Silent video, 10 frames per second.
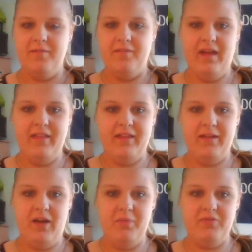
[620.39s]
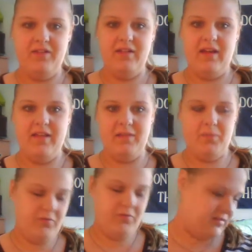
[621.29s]
valid option, as
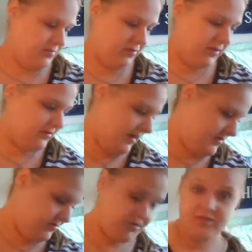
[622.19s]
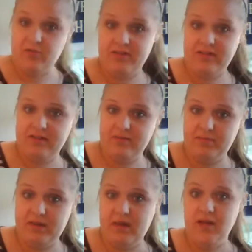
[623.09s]
opposed to the pork rinds, which is going to give
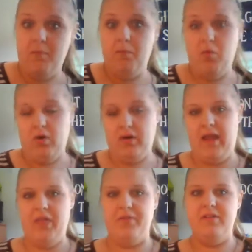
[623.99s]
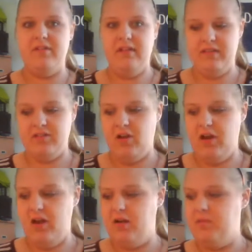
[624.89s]
me more calories, less
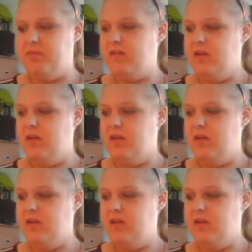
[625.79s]
carbs.